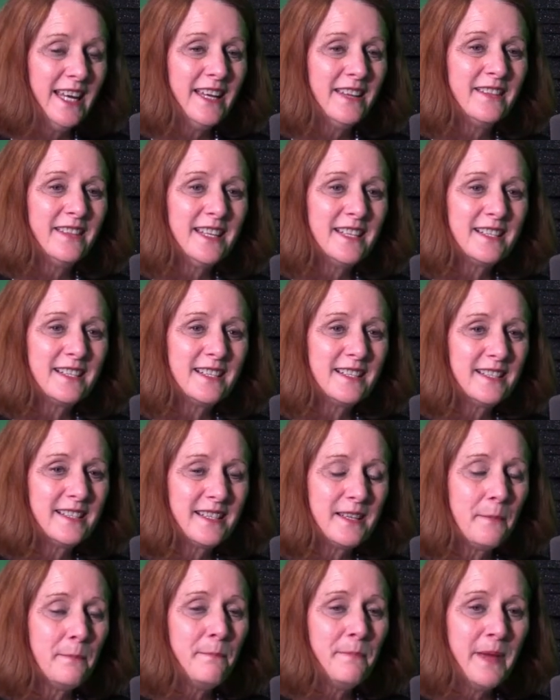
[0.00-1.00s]
this is
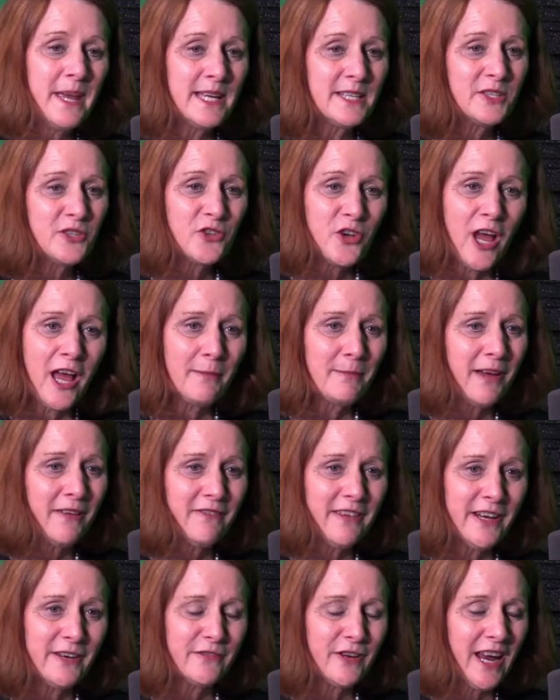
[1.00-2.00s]
the best job I've
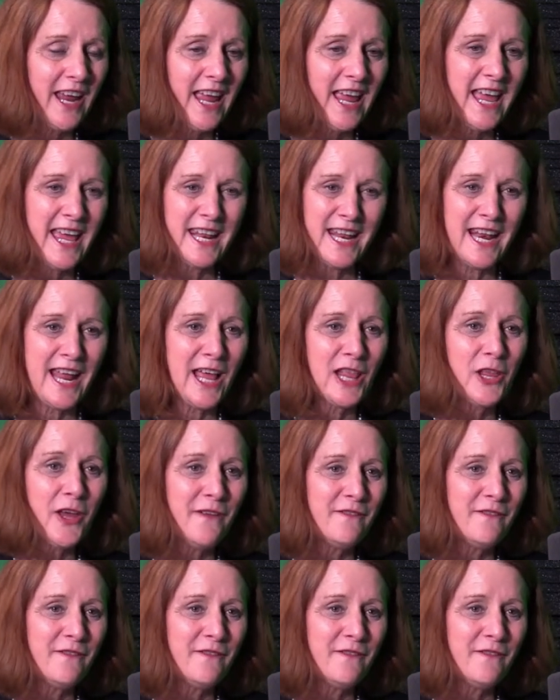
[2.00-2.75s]
ever had, and I love